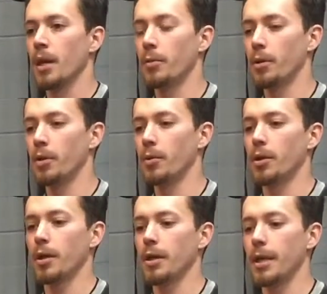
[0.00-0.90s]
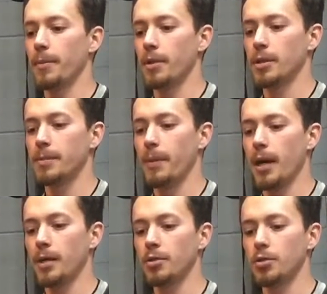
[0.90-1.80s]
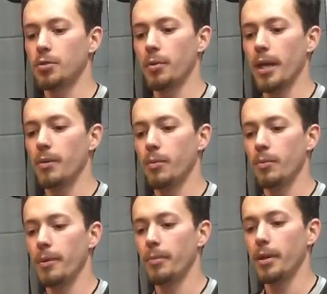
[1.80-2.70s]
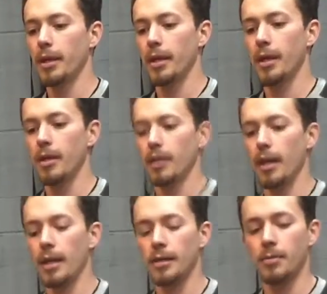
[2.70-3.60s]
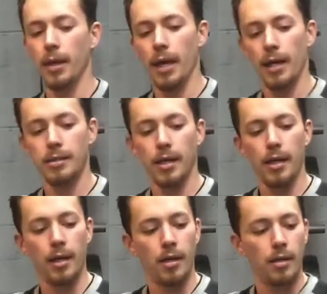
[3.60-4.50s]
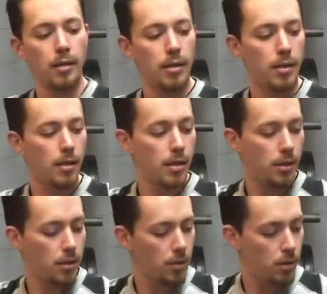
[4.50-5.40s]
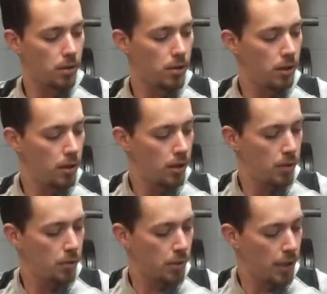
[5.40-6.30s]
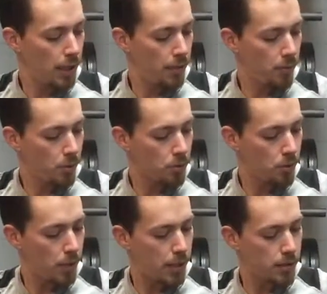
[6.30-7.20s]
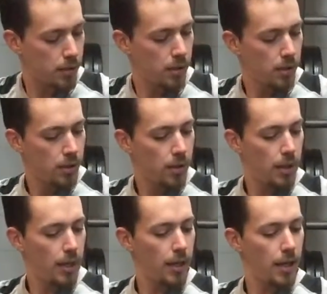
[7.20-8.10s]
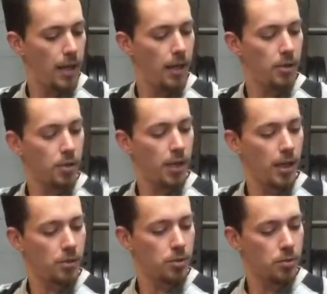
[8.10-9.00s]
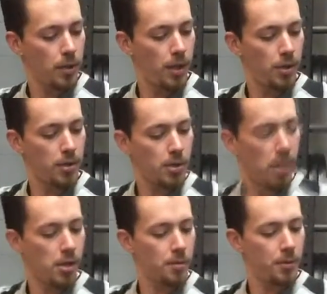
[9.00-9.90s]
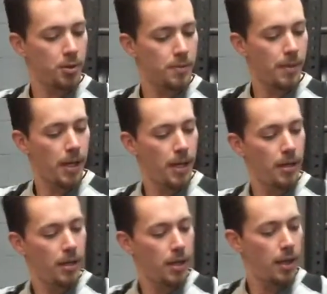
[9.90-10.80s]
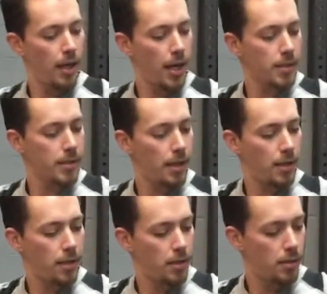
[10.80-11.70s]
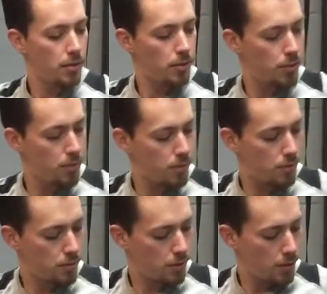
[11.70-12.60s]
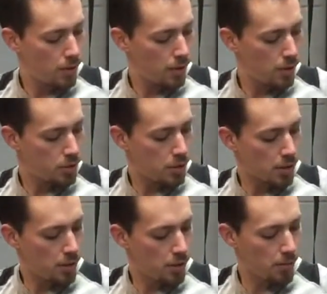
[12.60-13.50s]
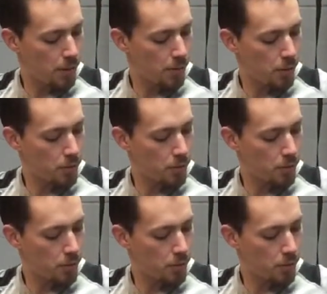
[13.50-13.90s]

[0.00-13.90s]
And we're going to work on keeping our spine straight when we breathe in. And as we exhale, we're getting more twist. Inhale, you're getting straighter and taller with your spine. Exhale, just a little bit